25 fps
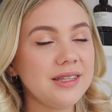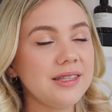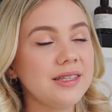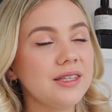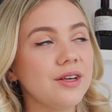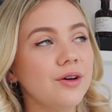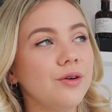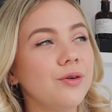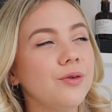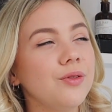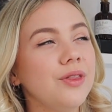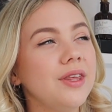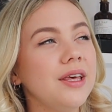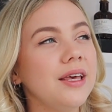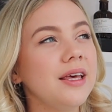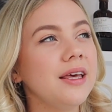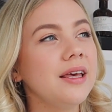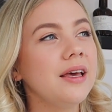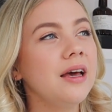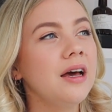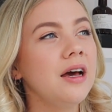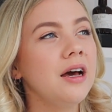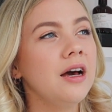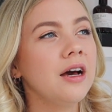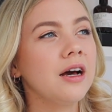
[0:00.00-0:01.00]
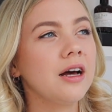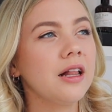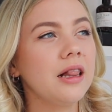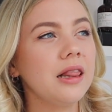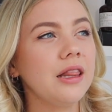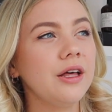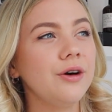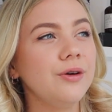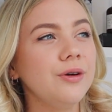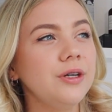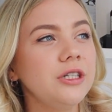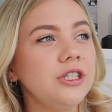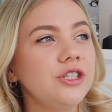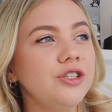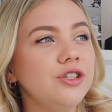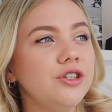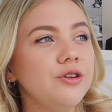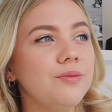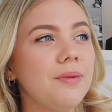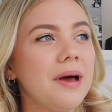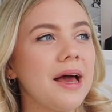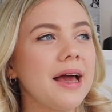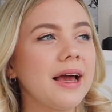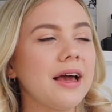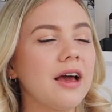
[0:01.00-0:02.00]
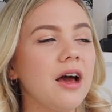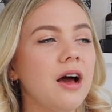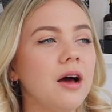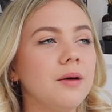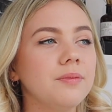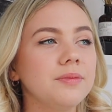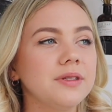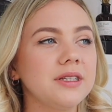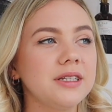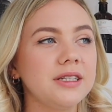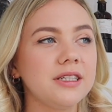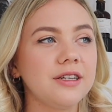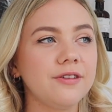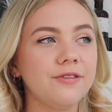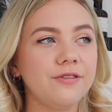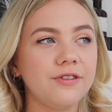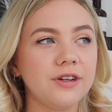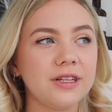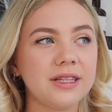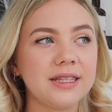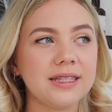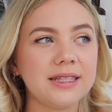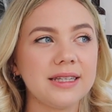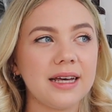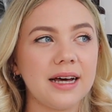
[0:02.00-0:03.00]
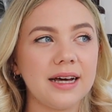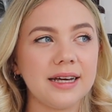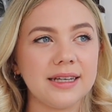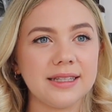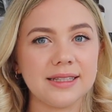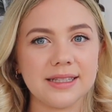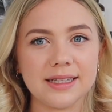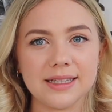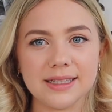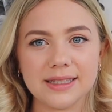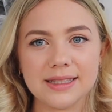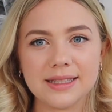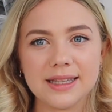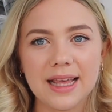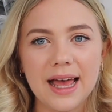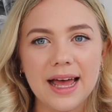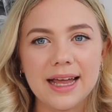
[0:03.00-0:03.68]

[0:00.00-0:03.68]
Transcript: So the Chloe Drew bag comes in different sizes,